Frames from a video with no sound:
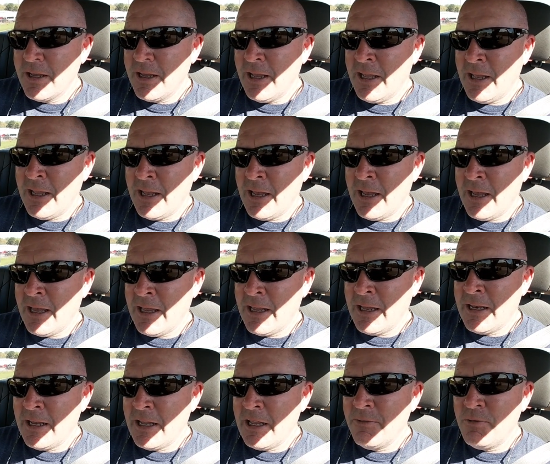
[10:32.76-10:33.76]

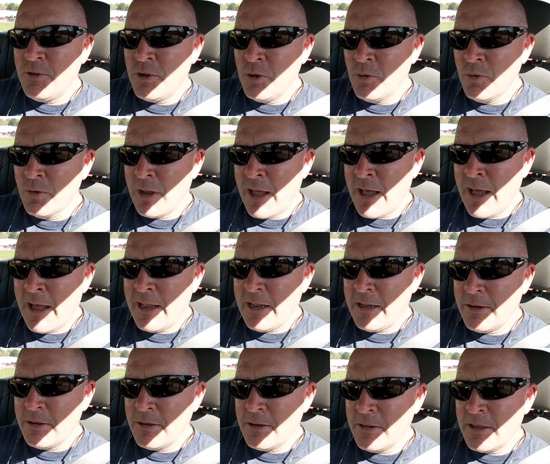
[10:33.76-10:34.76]
and if you like
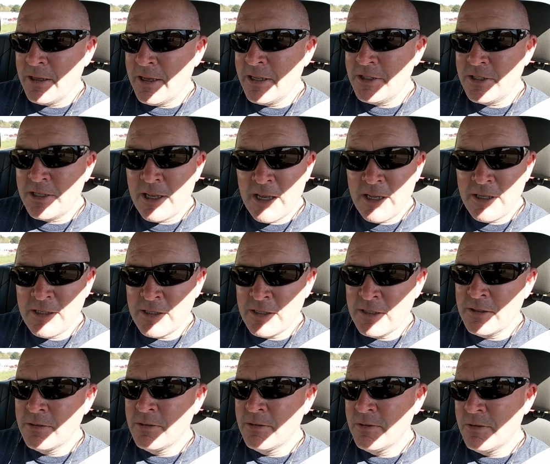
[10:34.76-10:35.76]
the
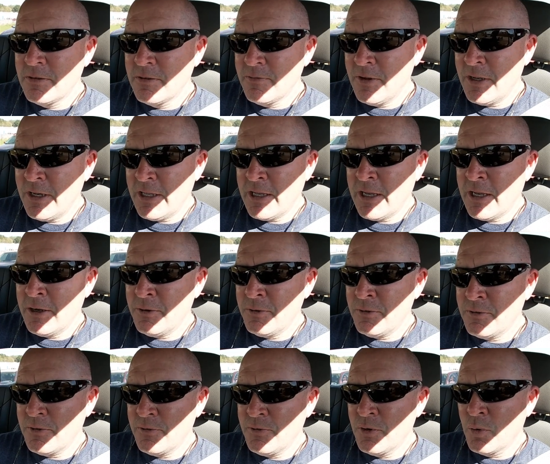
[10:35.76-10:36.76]
education
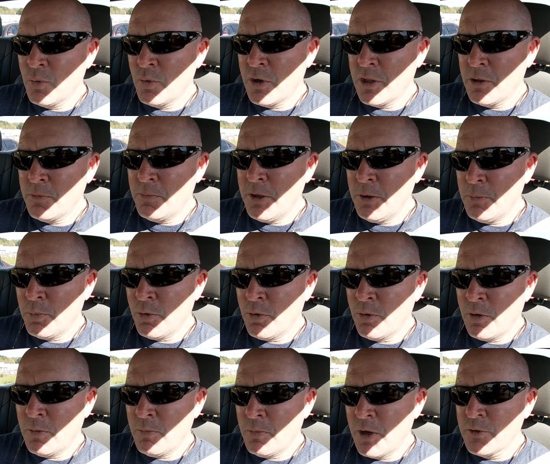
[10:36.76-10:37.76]
videos if you're one of the
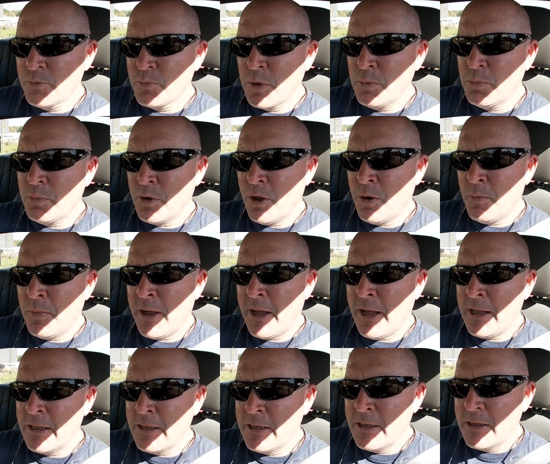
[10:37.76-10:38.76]
people and most people on
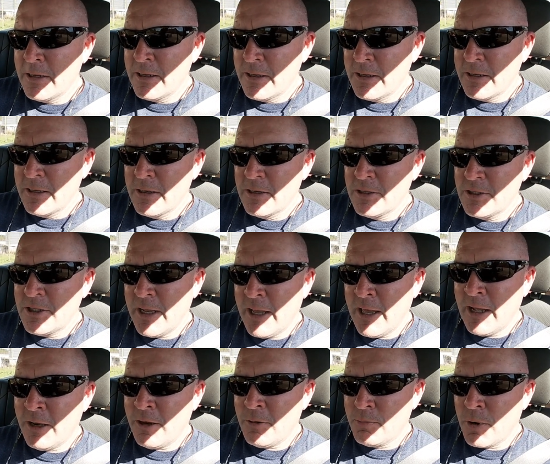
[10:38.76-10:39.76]
my
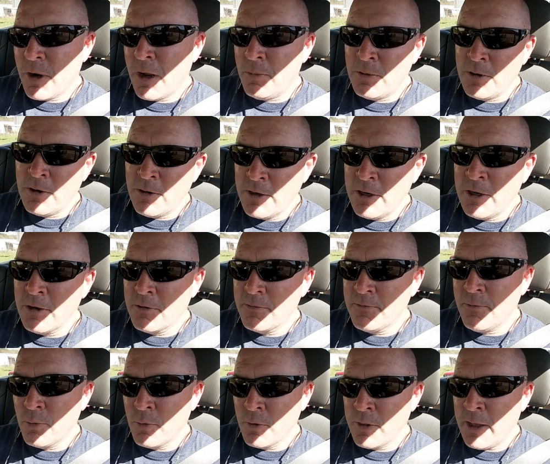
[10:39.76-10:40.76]
channel probably are here
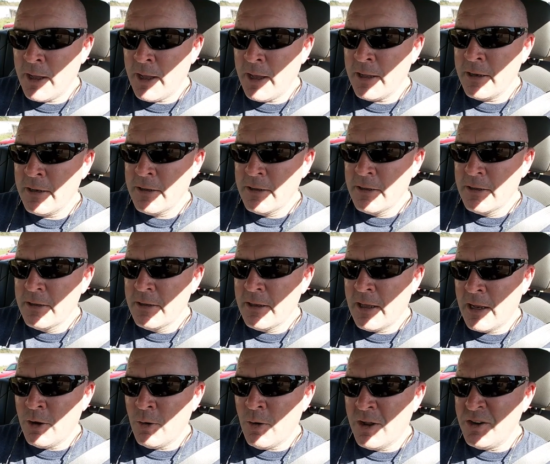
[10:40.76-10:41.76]
for that
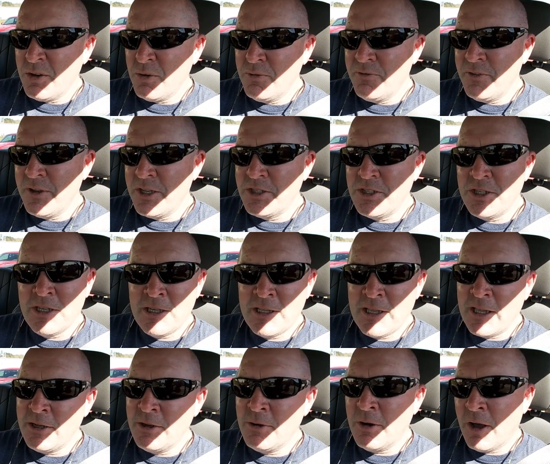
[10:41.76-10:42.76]
i know i do fishing
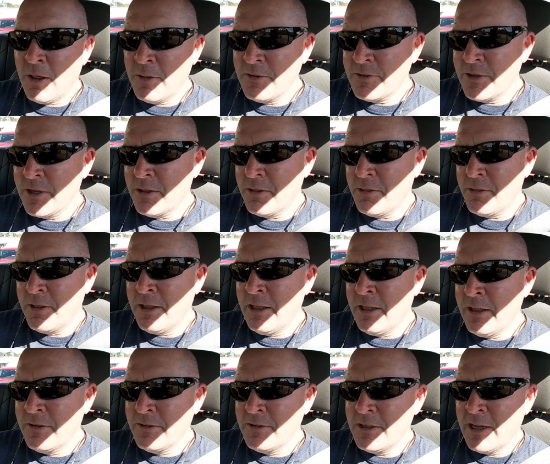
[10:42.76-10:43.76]
and i do all these other
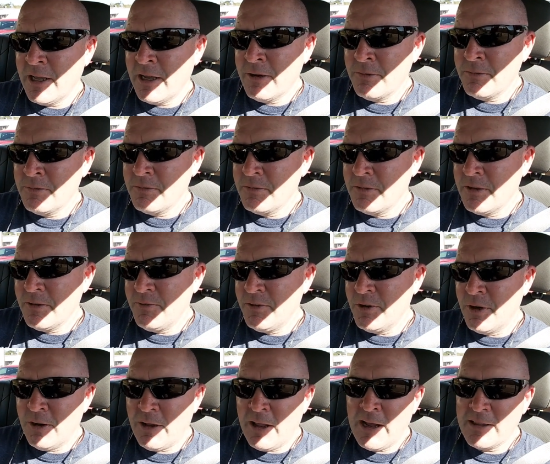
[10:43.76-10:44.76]
things you know if
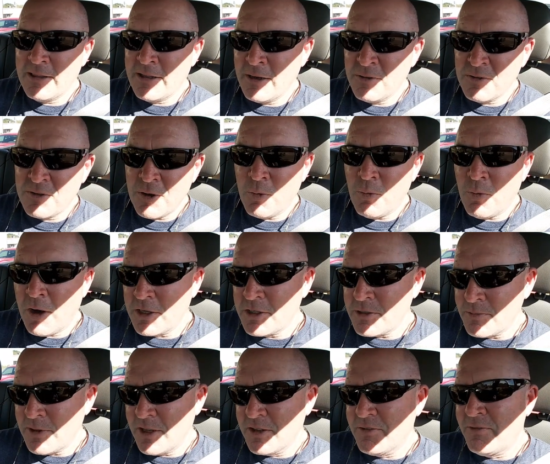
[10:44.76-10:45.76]
you don't like those don't
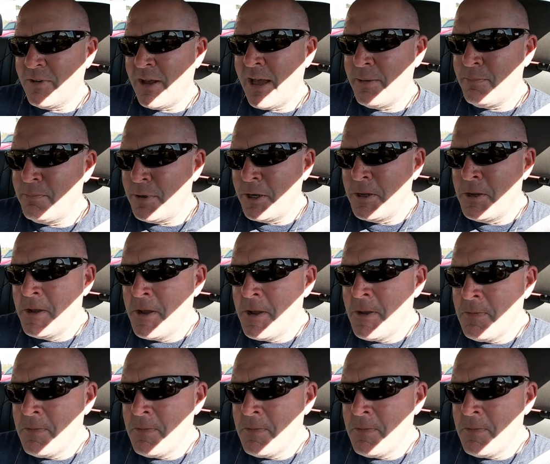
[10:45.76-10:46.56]
watch them that's fine but